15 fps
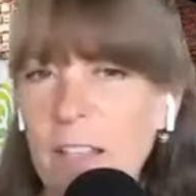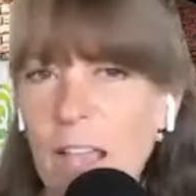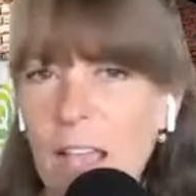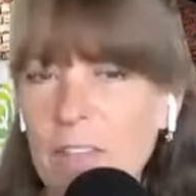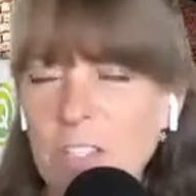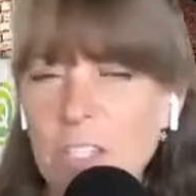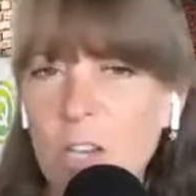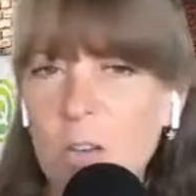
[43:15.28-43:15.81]
like I
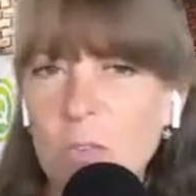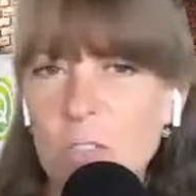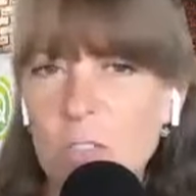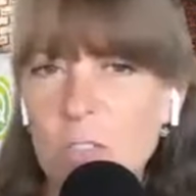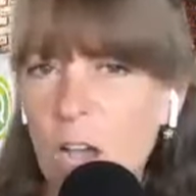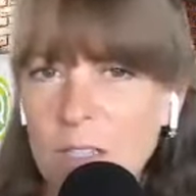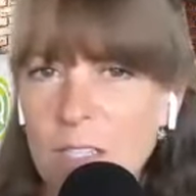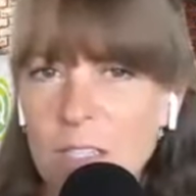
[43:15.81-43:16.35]
have to go
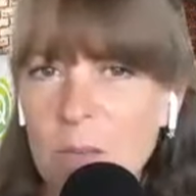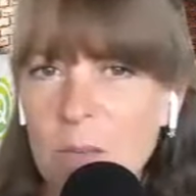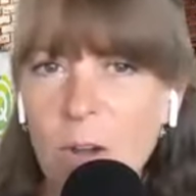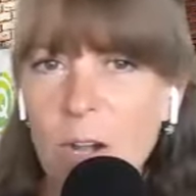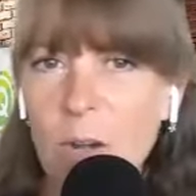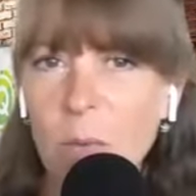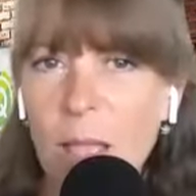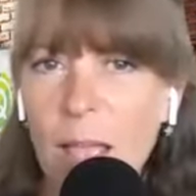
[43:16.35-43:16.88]
talk to
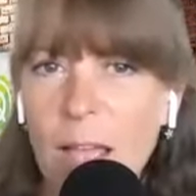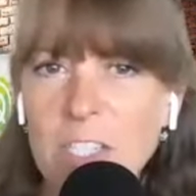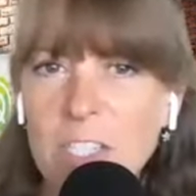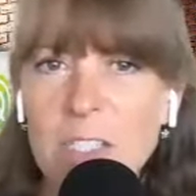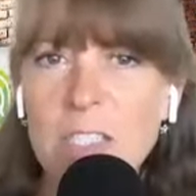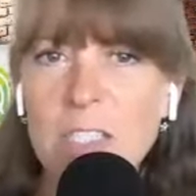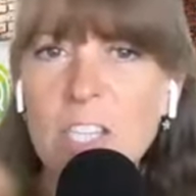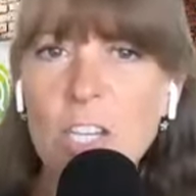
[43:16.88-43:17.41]
them right away. No. I
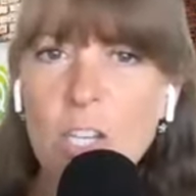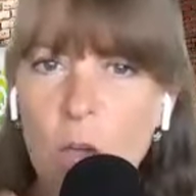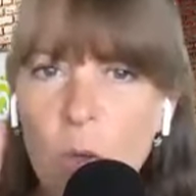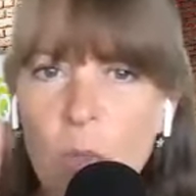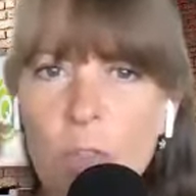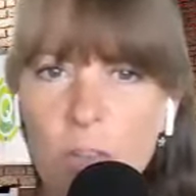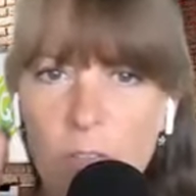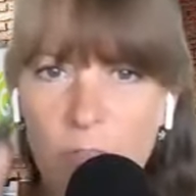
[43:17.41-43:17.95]
just need to
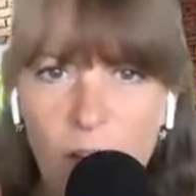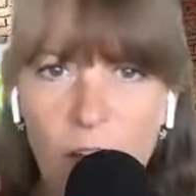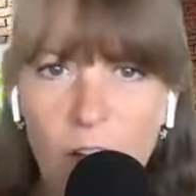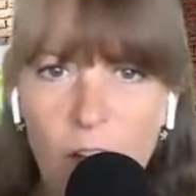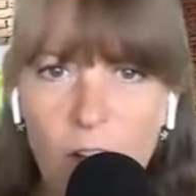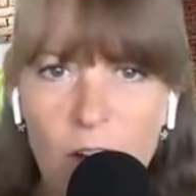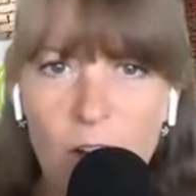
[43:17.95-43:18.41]
know they're there.